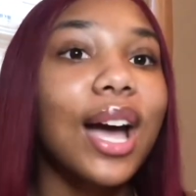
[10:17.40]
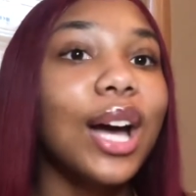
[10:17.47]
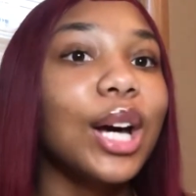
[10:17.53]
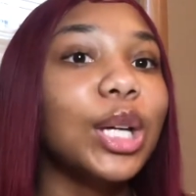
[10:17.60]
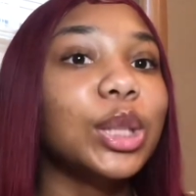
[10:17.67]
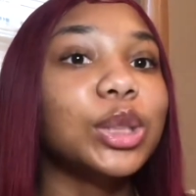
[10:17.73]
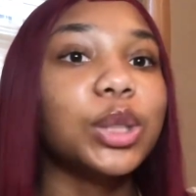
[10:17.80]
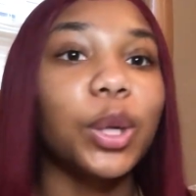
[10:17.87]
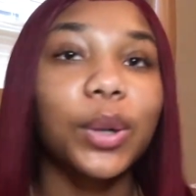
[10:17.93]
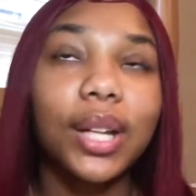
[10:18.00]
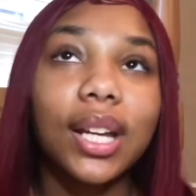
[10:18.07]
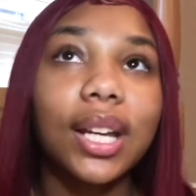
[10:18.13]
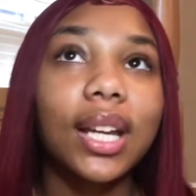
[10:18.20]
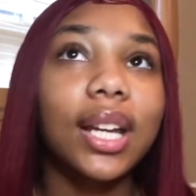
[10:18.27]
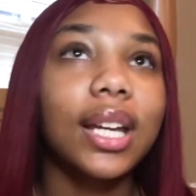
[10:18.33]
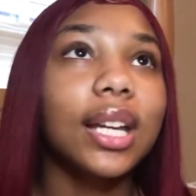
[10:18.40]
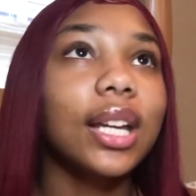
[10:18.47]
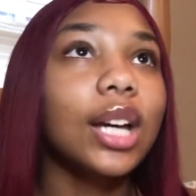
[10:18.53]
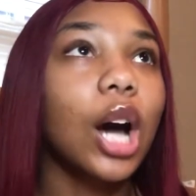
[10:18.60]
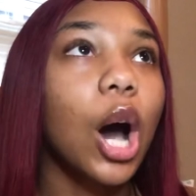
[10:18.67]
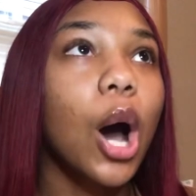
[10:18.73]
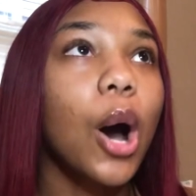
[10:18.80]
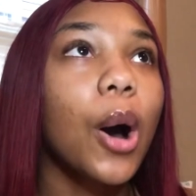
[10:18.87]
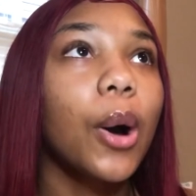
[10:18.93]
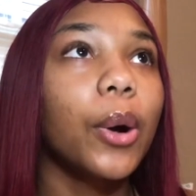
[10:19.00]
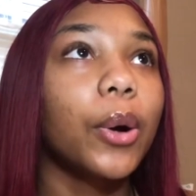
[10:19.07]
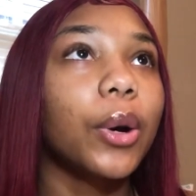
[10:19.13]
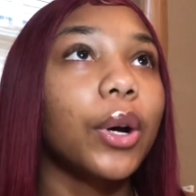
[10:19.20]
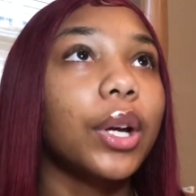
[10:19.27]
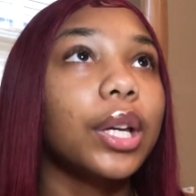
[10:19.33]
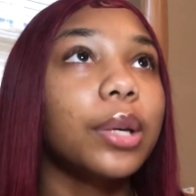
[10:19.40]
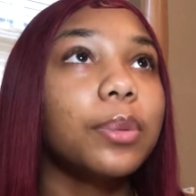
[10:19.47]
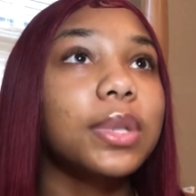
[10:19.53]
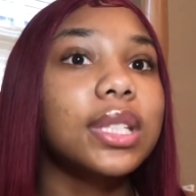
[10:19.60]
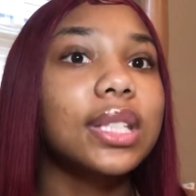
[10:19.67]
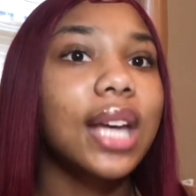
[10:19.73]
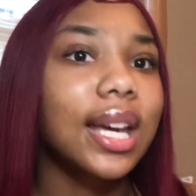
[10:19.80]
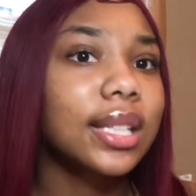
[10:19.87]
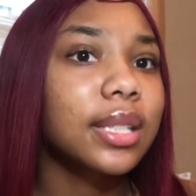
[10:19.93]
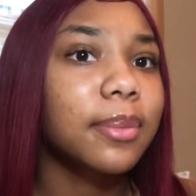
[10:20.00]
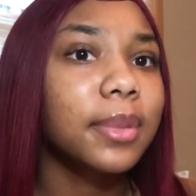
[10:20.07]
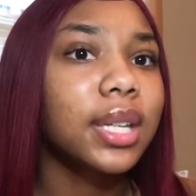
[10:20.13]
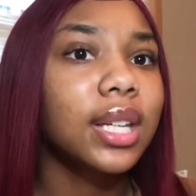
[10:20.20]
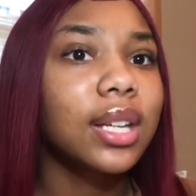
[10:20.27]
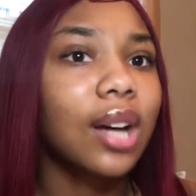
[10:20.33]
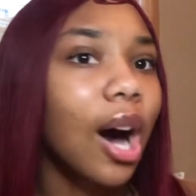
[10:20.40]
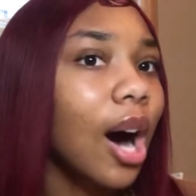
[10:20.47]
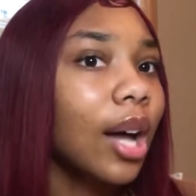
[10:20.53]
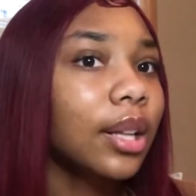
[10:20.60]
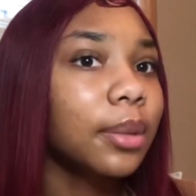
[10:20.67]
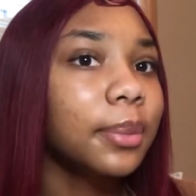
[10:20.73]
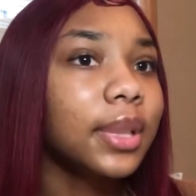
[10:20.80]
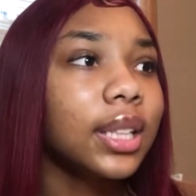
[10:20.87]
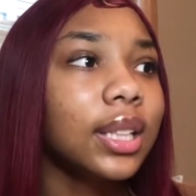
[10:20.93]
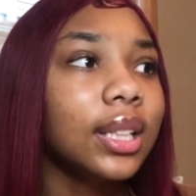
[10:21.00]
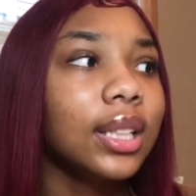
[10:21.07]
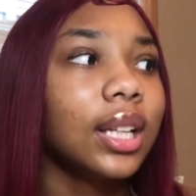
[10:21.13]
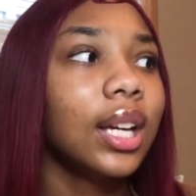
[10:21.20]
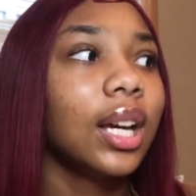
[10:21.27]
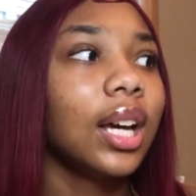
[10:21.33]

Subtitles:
So then he called, or he was texting me, calling me,